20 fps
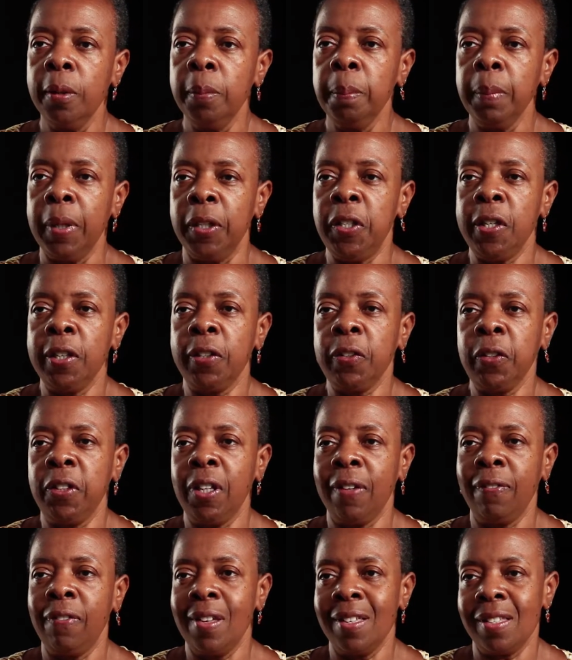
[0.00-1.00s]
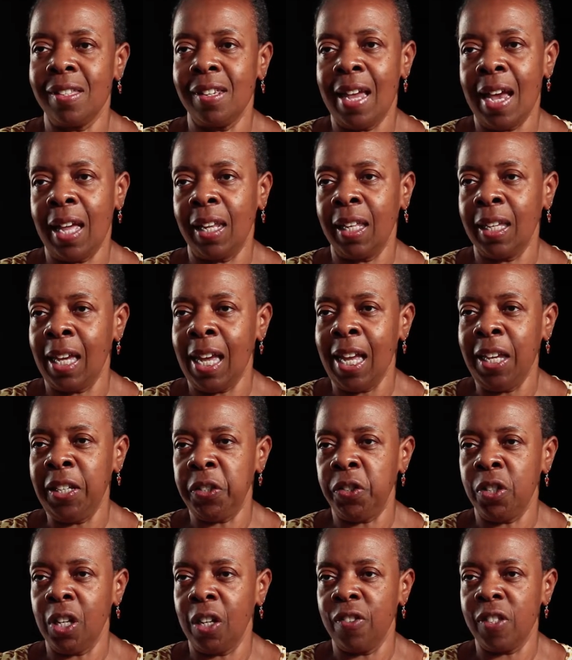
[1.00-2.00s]
Particularly if there's an
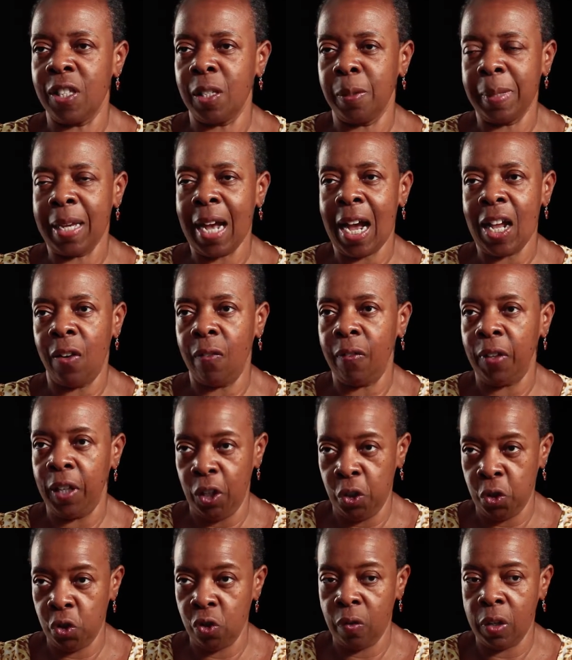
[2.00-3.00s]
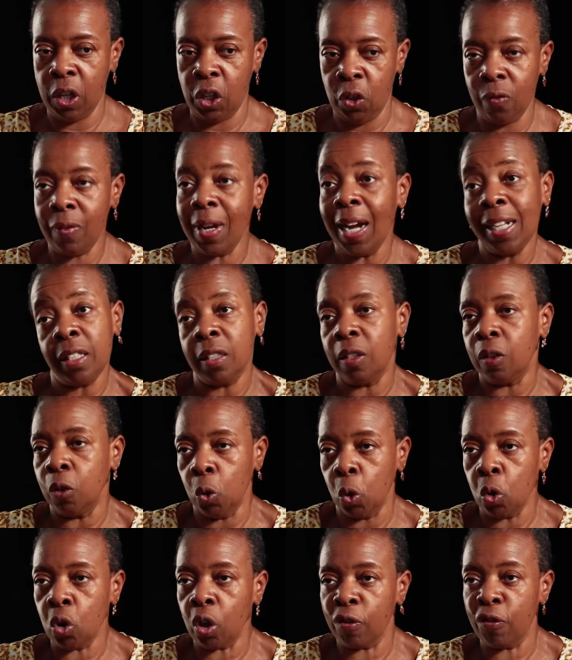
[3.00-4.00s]
allegation of some kind of injury, you've got to
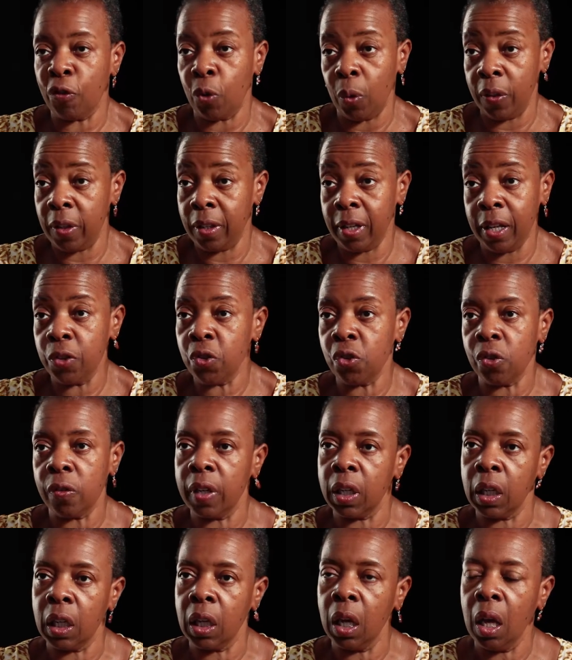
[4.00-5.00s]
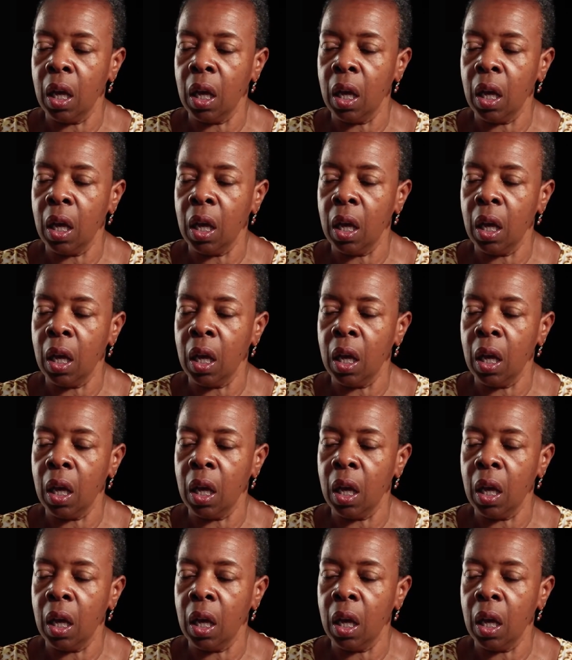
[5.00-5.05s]
look for the injury.